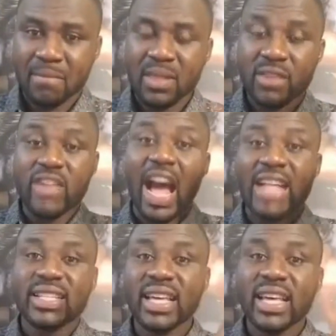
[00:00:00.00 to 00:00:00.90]

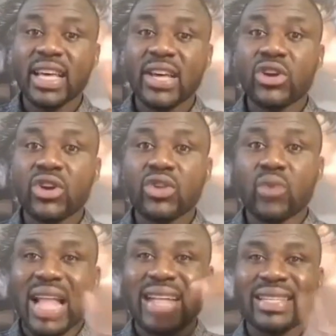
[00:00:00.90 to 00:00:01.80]
that
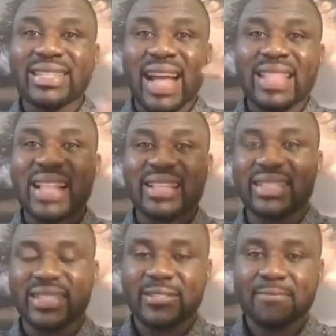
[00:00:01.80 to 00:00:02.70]
when I did the
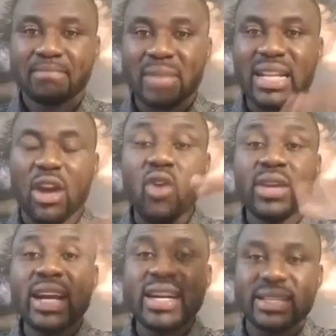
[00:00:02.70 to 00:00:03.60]
analysis, that the
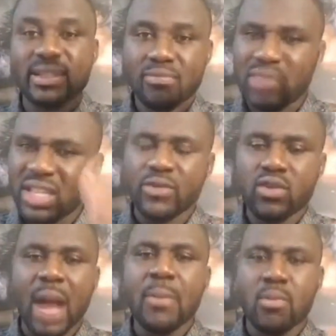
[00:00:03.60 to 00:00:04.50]
only reason, please, if you
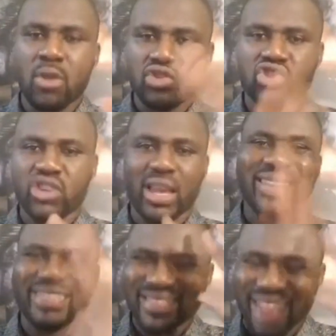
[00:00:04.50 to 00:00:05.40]
come on board, you share
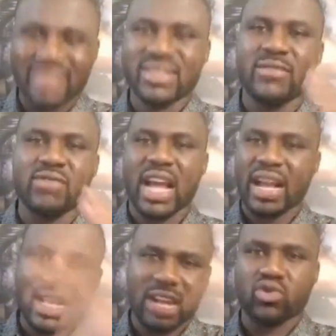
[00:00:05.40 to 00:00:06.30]
extensively
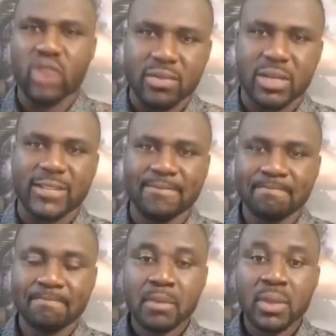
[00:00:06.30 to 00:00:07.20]
and get out to everybody.
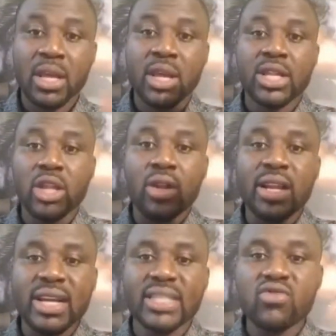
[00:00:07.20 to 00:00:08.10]
The
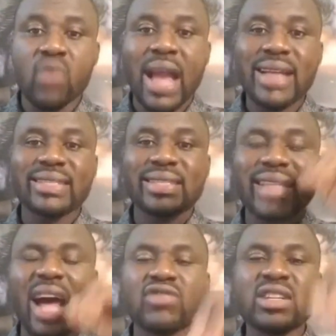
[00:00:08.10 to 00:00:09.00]
only reason why
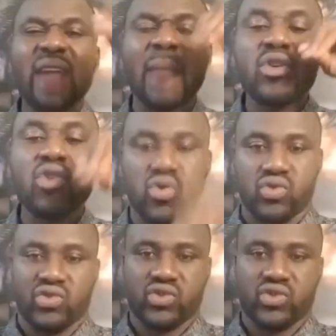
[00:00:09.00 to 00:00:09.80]
Southern Cameroons